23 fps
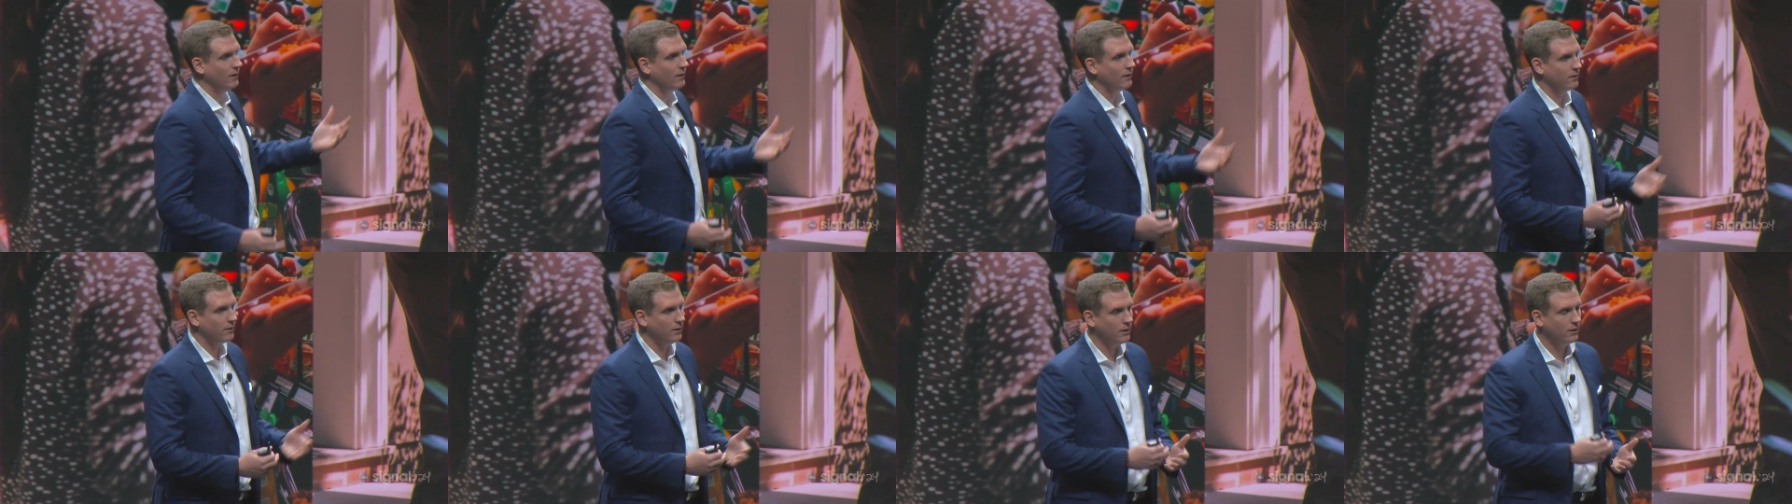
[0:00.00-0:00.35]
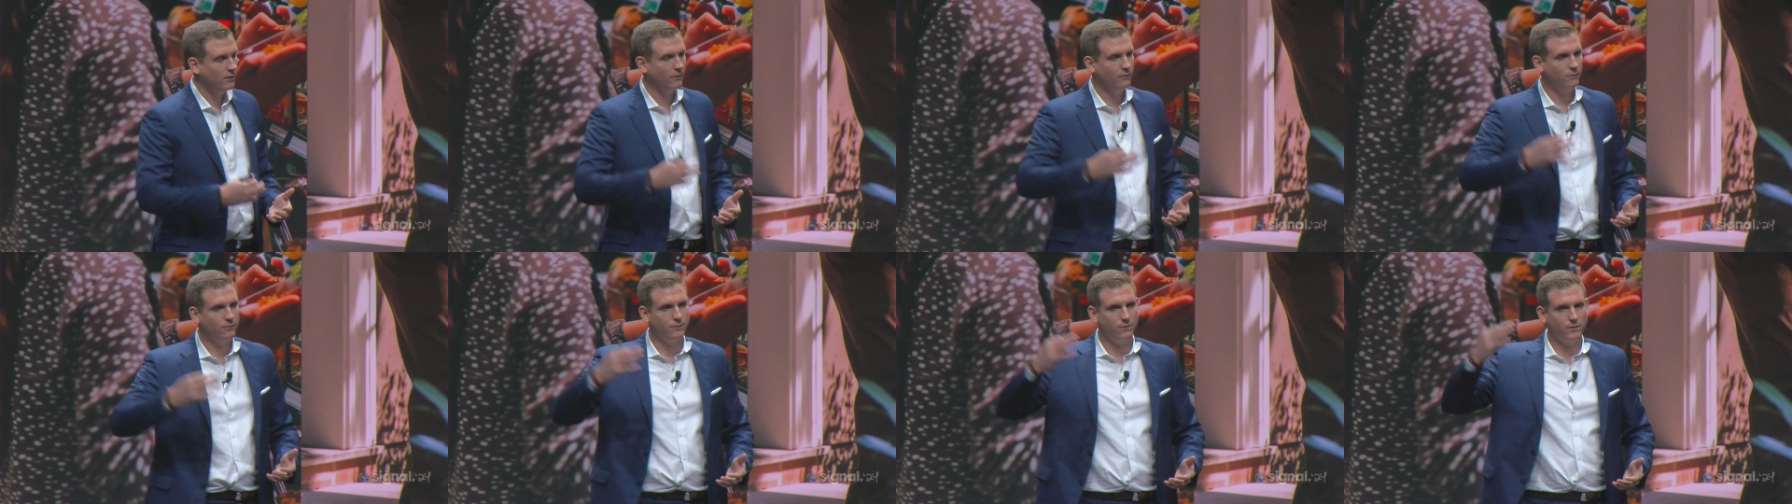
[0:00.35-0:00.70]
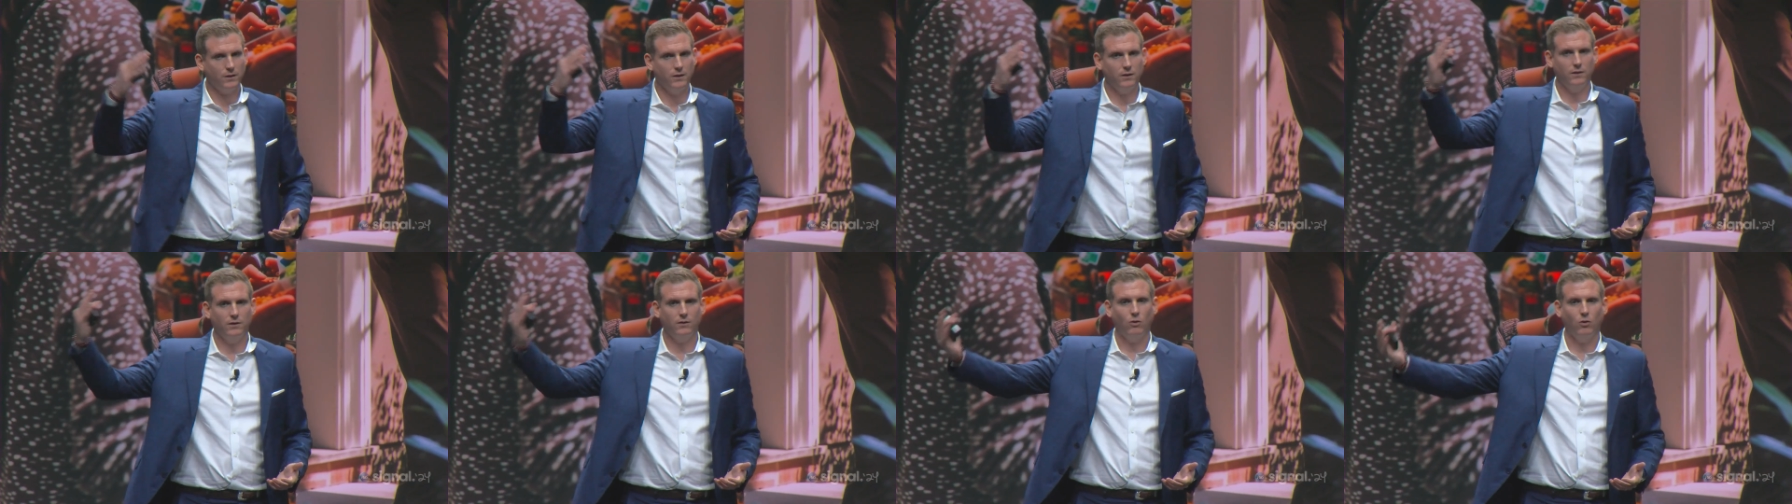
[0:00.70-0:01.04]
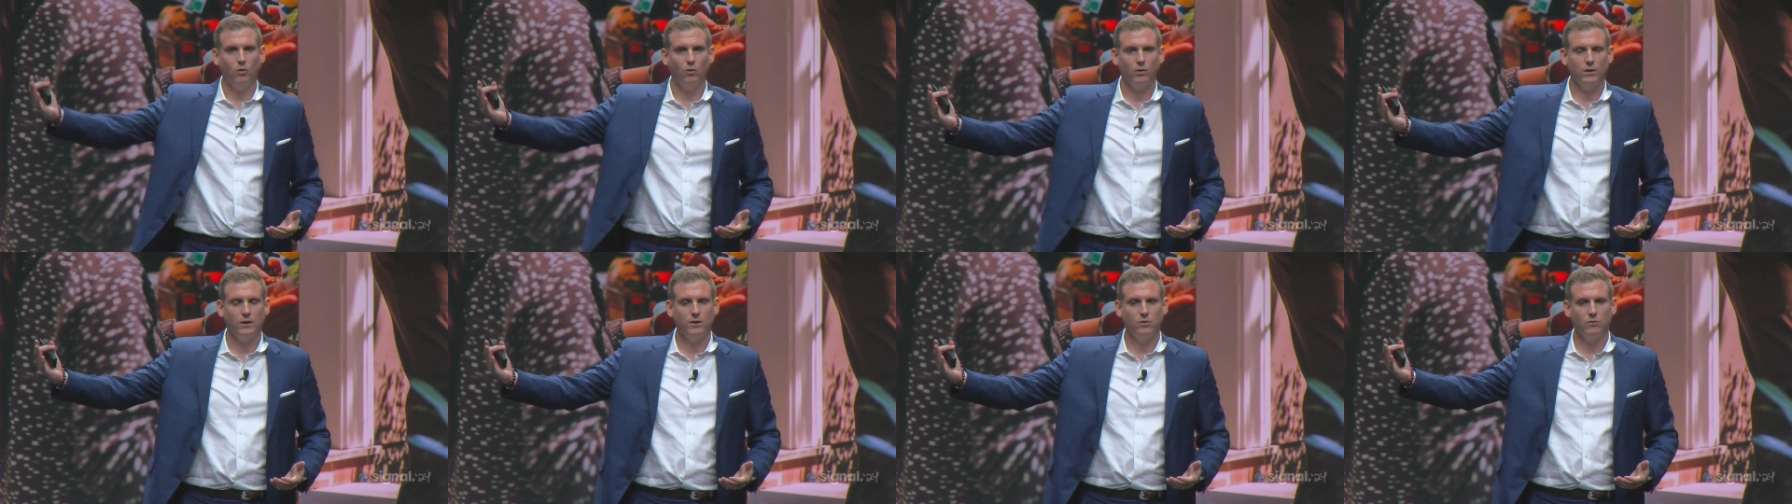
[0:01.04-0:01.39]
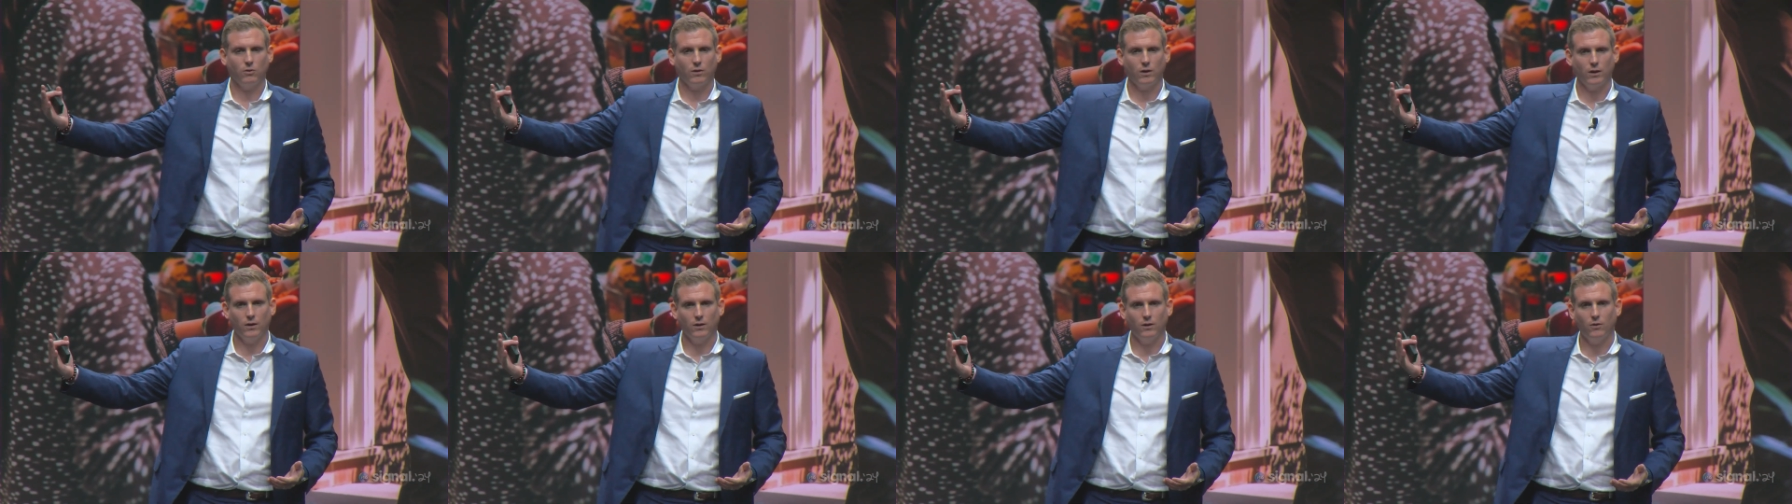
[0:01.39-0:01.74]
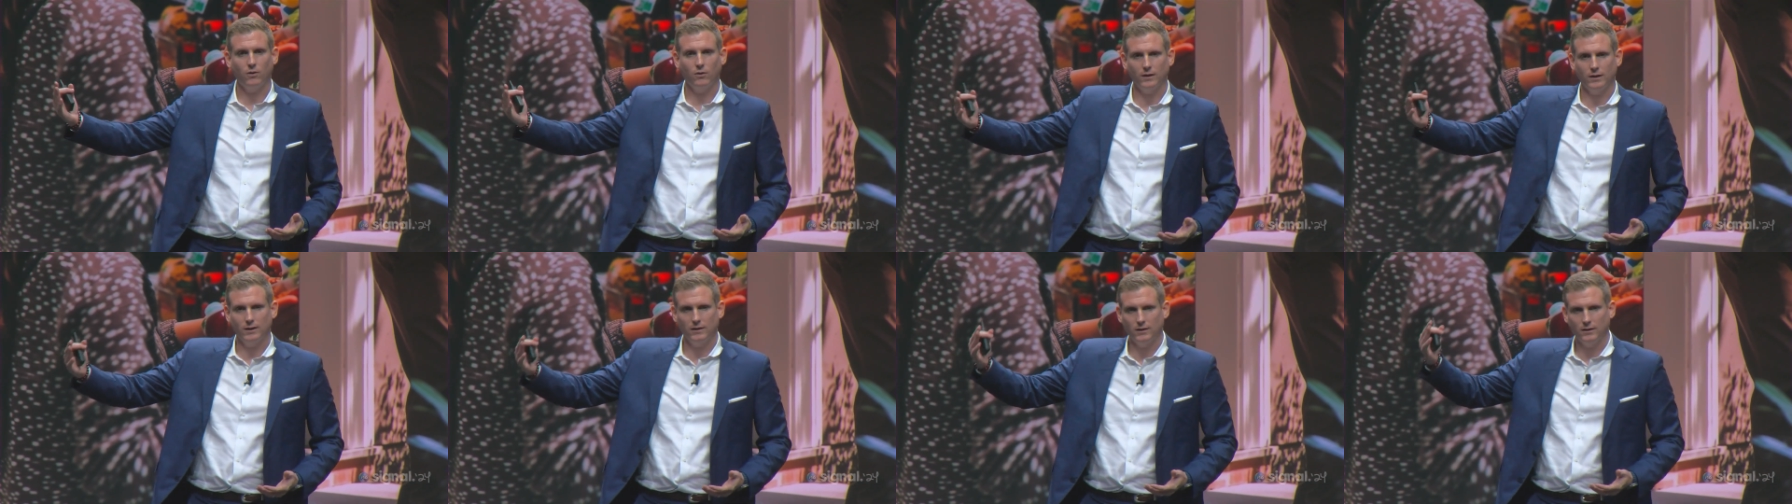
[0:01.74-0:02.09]
Think of the Holy
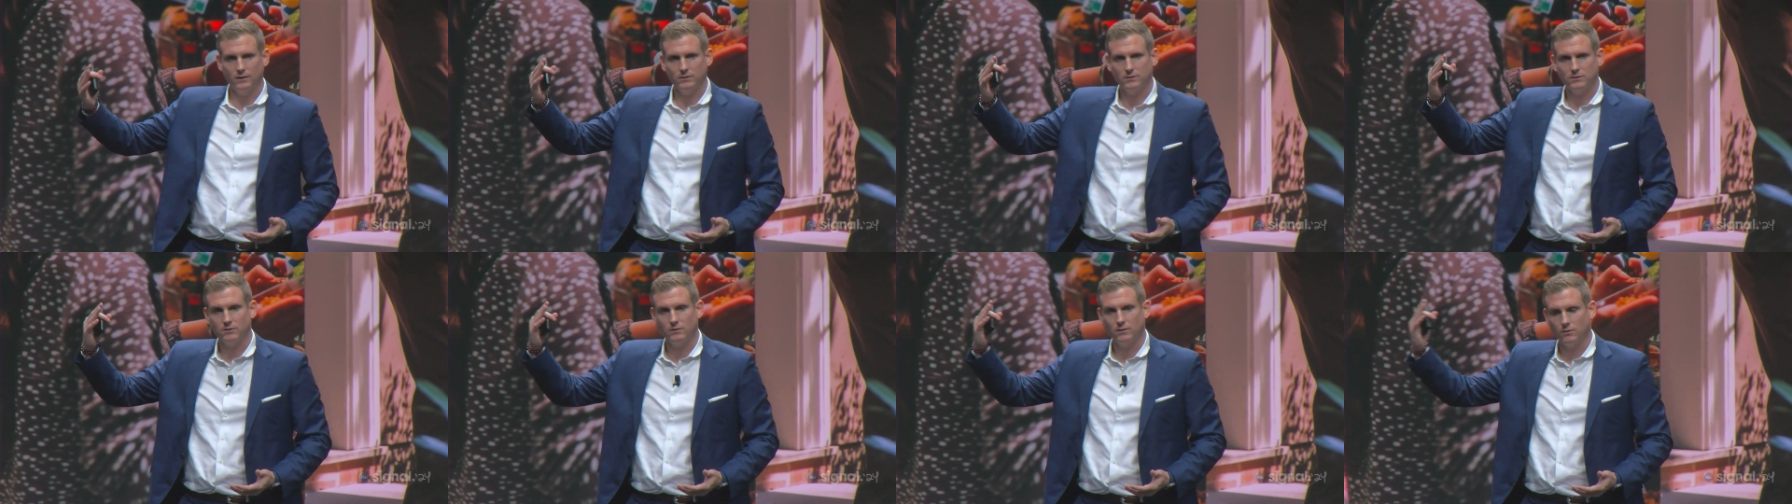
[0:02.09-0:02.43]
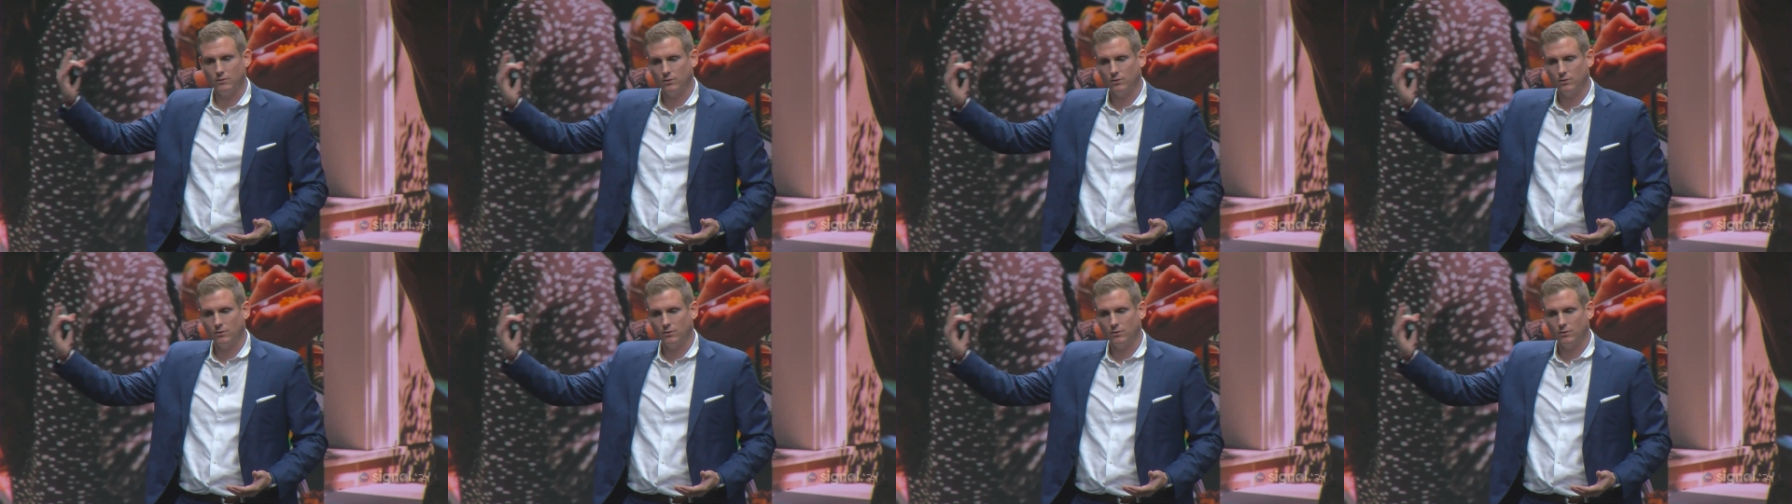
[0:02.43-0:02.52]
Grail is